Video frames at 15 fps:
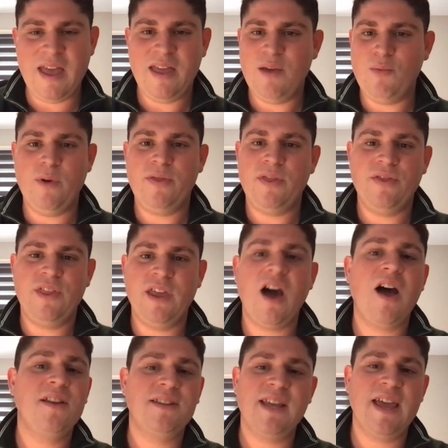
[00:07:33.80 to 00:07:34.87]
the
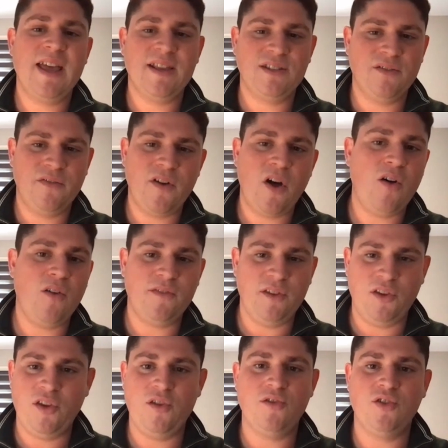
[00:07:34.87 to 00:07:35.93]
idea has evolved a
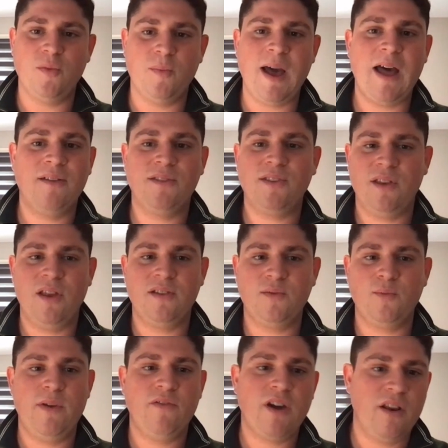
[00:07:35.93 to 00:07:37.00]
huge amount
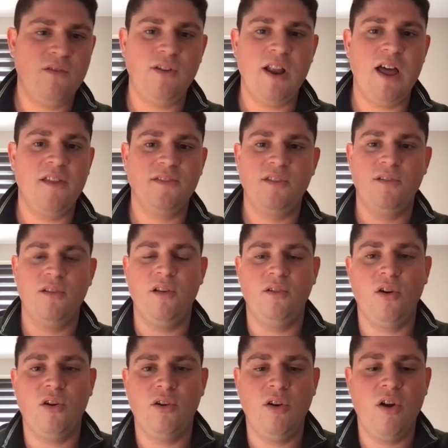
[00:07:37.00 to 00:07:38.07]
as we've kind of learned and, and
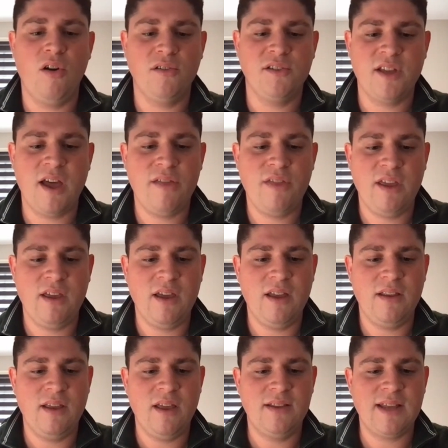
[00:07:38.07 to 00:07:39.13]
gone along so i think
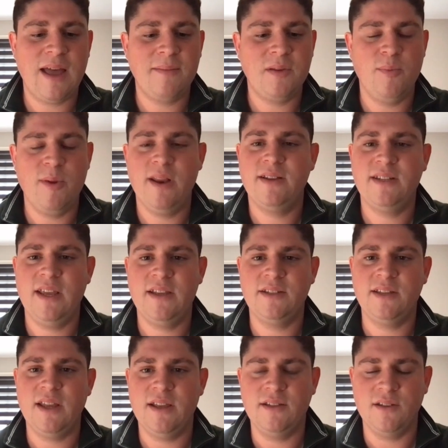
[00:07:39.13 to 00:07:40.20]
adaptability
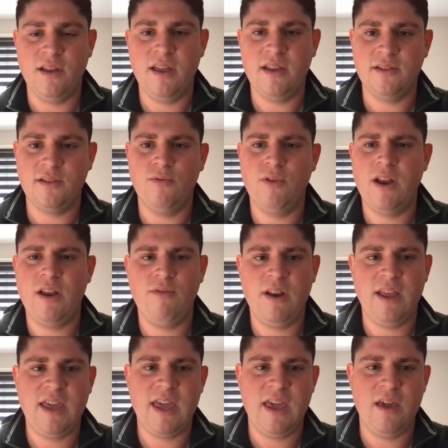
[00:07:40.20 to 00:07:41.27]
is is a, is a really
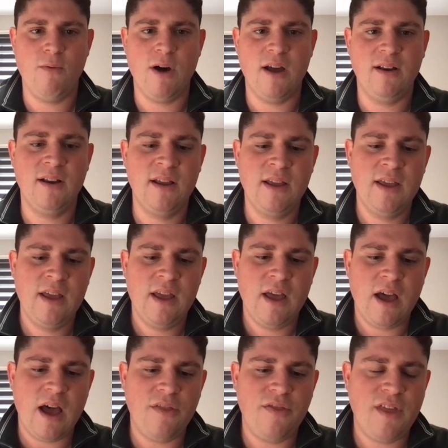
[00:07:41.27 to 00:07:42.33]
really key one
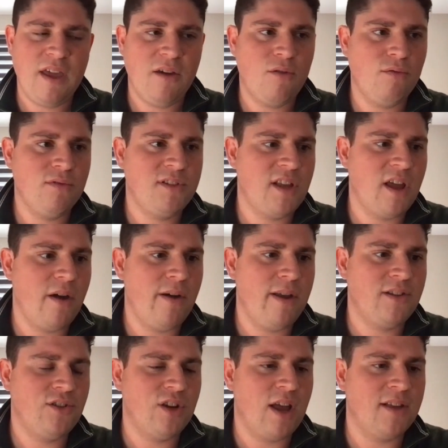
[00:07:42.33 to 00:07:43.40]
i think also
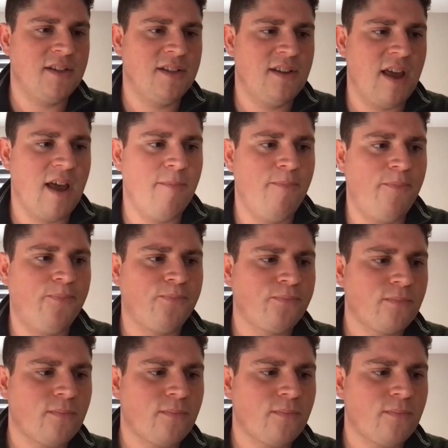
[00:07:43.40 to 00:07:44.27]
it's just um